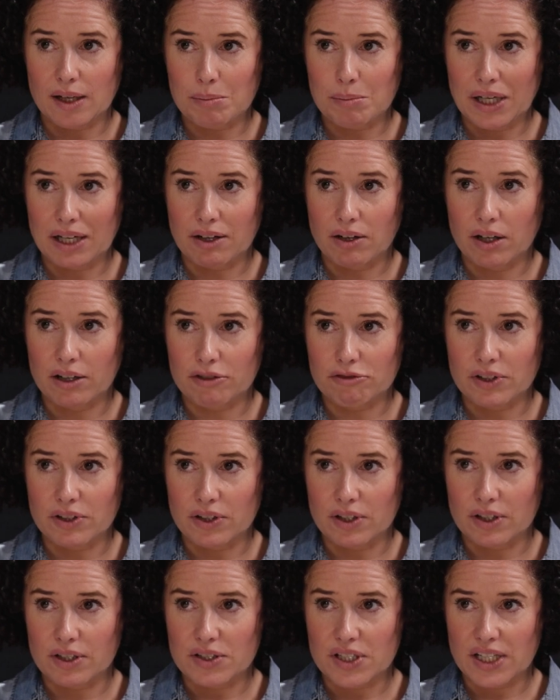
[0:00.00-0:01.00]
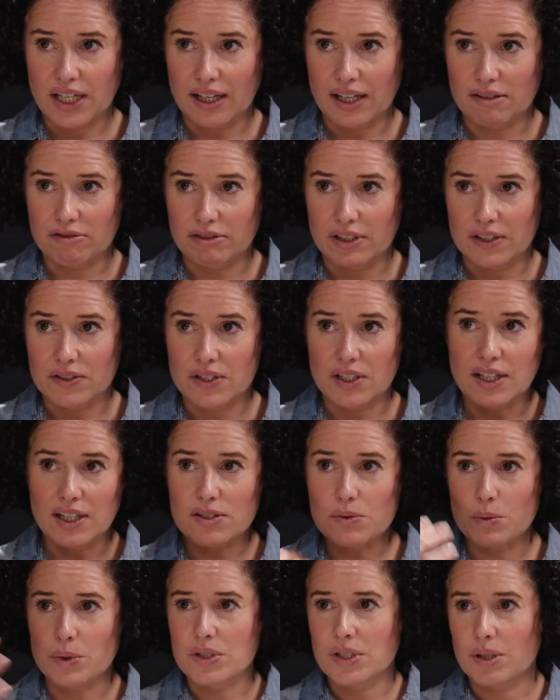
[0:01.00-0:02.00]
about 130 calories. And
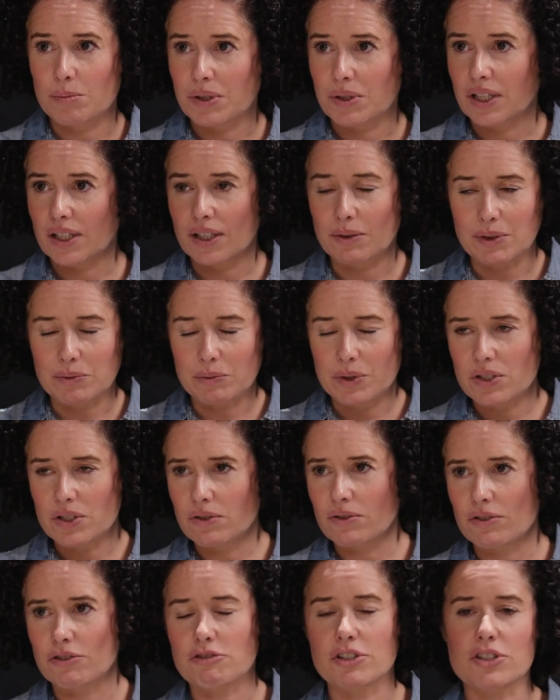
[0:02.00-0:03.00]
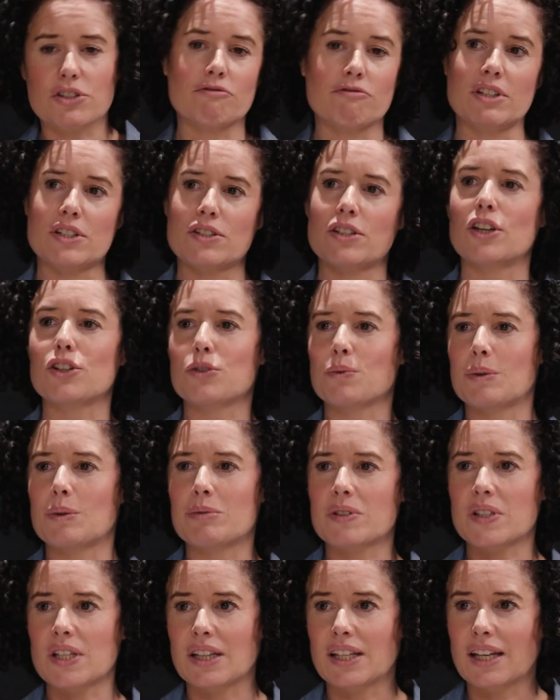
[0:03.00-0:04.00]
that's what typically, when we do nutrition research, we
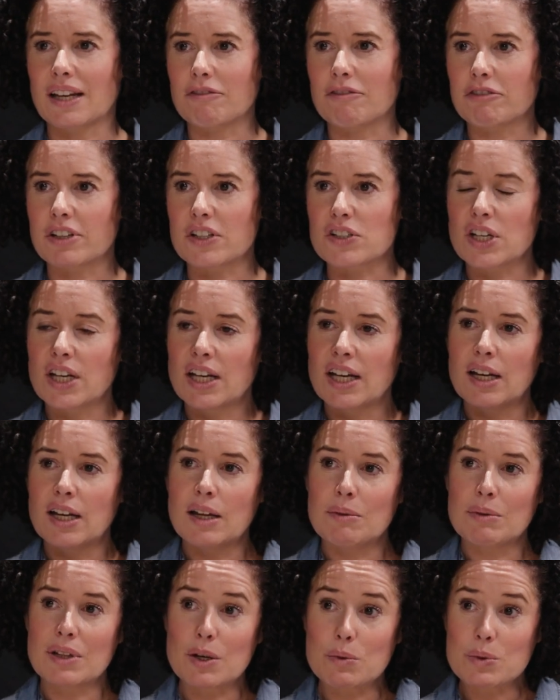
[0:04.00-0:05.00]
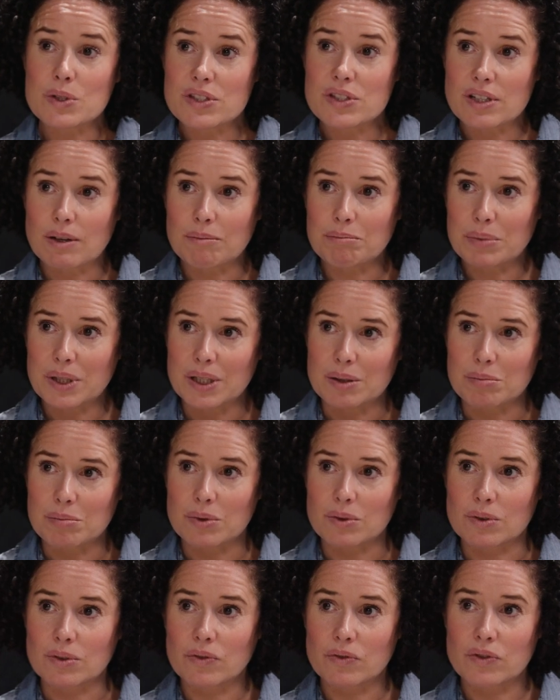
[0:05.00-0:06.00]
present the average. There were some
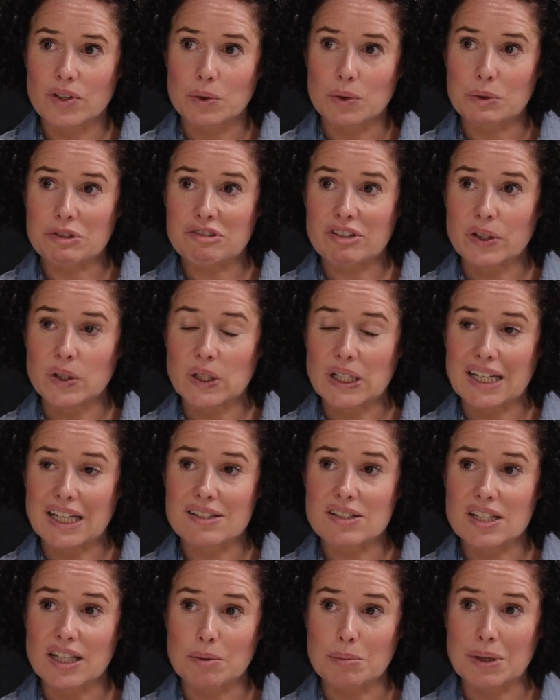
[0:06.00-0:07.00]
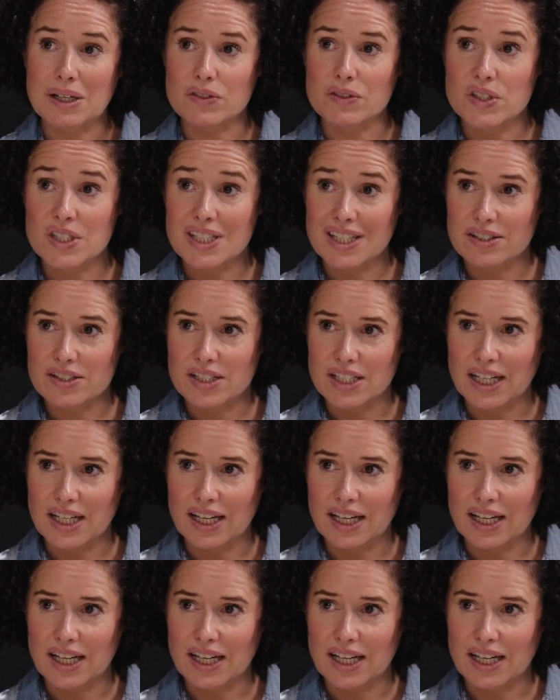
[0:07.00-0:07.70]
people that were only getting about 60